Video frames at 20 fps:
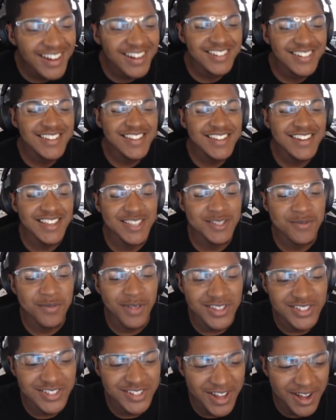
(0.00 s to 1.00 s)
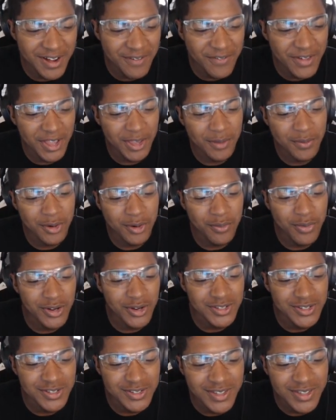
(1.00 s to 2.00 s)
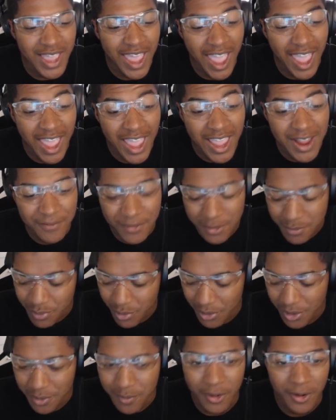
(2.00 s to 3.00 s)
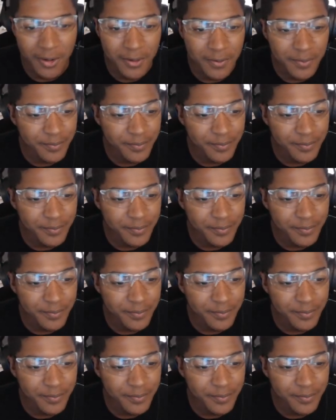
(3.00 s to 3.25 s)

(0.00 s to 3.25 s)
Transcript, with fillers: DNA splicer now available to purchase at every Pokemart.